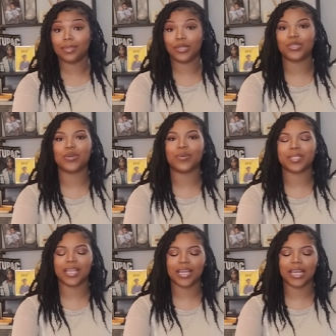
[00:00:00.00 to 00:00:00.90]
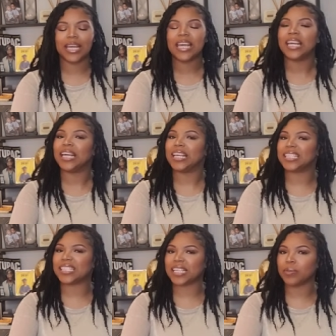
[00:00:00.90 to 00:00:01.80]
You see what I'm saying?
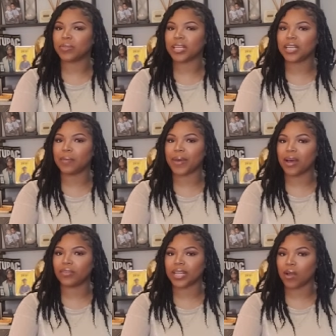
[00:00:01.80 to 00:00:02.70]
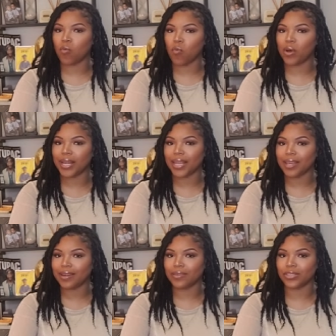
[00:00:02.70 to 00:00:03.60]
It's something about that one
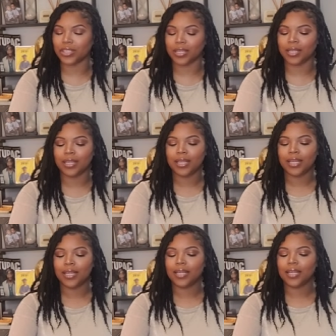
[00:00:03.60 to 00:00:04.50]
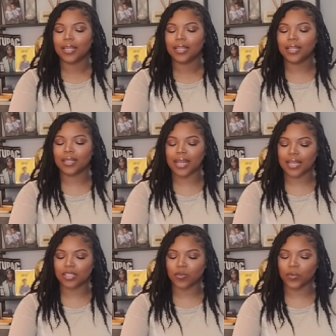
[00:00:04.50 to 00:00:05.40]
energy
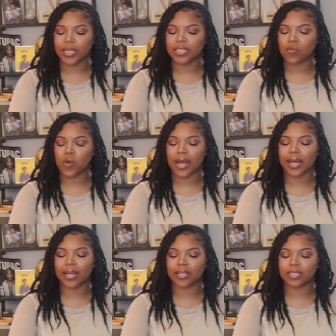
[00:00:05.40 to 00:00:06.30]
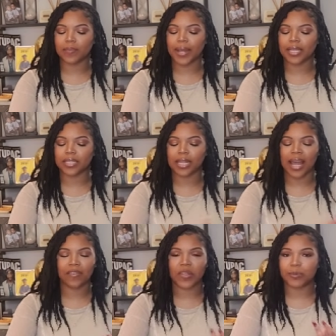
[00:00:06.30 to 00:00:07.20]
that is the reason why somebody's
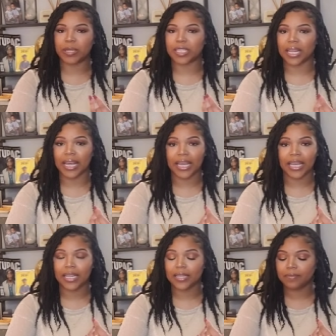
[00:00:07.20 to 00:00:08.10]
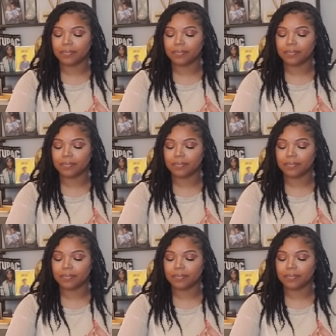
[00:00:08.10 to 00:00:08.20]
life has been delayed